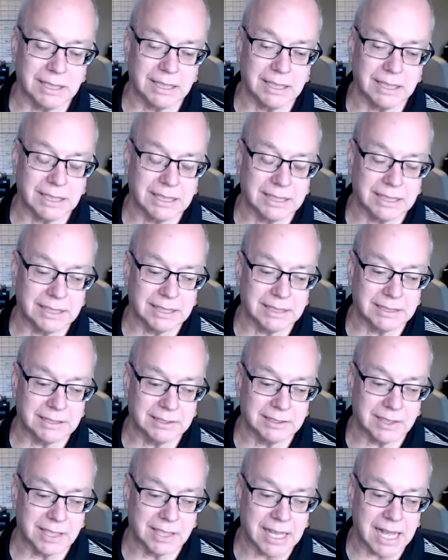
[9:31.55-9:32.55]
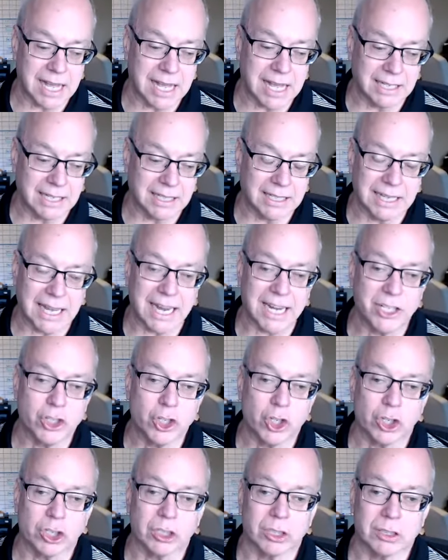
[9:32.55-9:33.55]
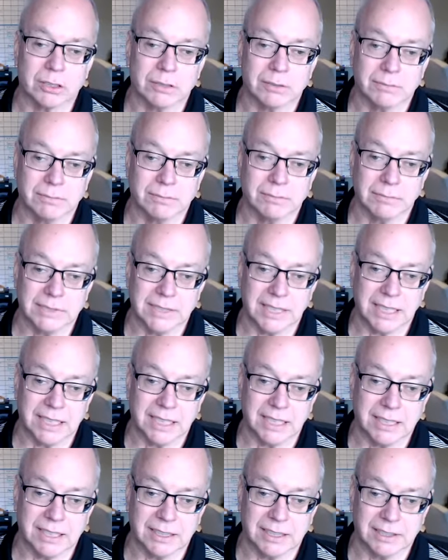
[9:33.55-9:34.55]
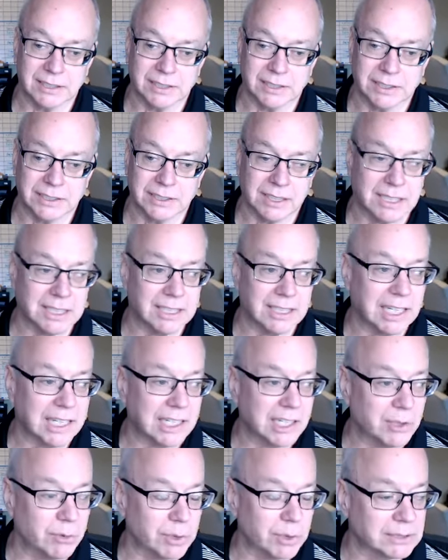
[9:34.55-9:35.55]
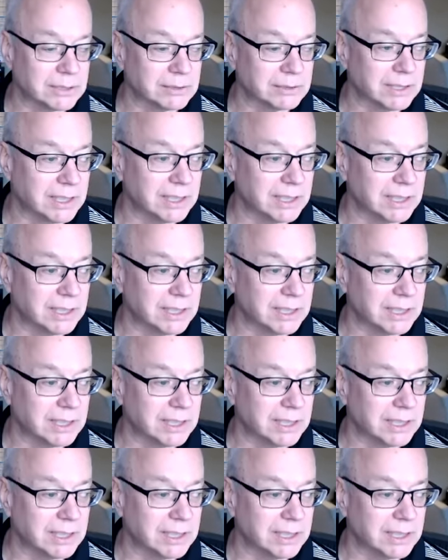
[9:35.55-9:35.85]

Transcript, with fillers: is that nature is continuing.